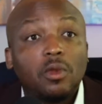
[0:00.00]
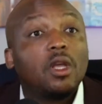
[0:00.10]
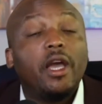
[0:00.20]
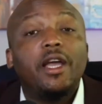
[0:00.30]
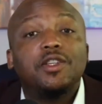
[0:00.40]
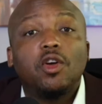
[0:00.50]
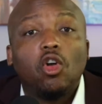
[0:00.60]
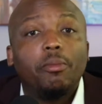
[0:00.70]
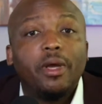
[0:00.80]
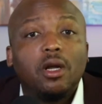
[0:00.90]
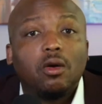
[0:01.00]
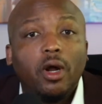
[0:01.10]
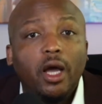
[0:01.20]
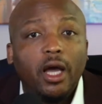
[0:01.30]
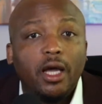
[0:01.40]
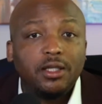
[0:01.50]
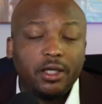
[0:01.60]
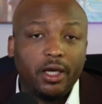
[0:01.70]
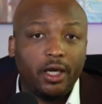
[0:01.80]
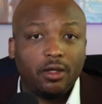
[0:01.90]
It's going to be
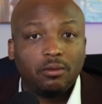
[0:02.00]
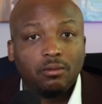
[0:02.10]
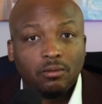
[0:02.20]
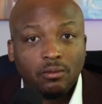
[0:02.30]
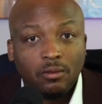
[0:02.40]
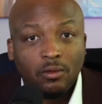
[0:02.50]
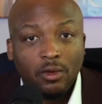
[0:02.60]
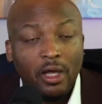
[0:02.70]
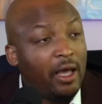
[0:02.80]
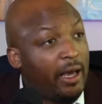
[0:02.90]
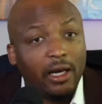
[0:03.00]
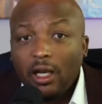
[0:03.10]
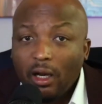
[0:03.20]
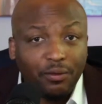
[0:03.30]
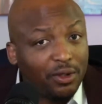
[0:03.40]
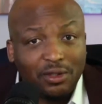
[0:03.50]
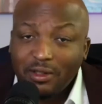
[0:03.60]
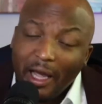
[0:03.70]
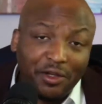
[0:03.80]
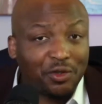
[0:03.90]
crazy. And a lot of these
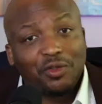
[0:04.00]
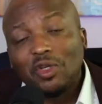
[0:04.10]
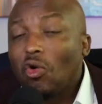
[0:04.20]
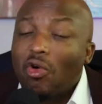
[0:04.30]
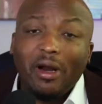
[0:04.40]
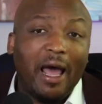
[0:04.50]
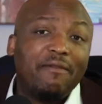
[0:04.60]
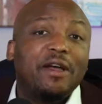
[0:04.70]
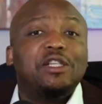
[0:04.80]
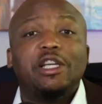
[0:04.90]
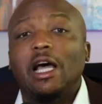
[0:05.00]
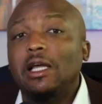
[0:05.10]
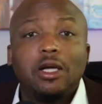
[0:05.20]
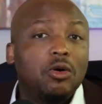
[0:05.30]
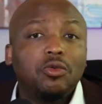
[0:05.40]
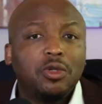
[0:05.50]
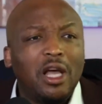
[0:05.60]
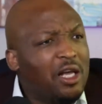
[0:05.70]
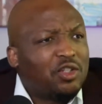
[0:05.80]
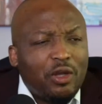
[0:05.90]
states are so called evangelicals.
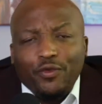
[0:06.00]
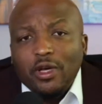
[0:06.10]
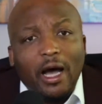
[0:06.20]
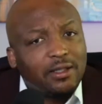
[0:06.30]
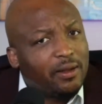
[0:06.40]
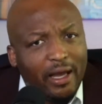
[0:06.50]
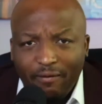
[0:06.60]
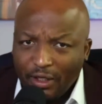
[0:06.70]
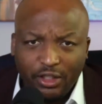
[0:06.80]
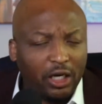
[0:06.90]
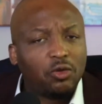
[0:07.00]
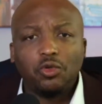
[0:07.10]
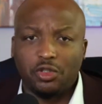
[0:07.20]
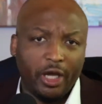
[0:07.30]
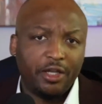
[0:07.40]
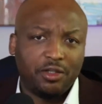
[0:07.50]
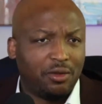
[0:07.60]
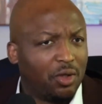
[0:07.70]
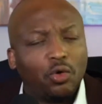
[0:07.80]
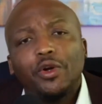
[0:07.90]
So if you guys are the evangelical states,
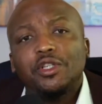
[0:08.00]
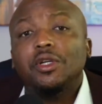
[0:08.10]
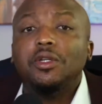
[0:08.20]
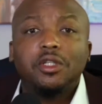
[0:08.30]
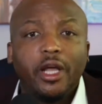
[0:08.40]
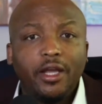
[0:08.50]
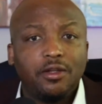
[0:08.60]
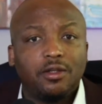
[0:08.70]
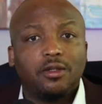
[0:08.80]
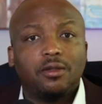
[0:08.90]
the Christian states,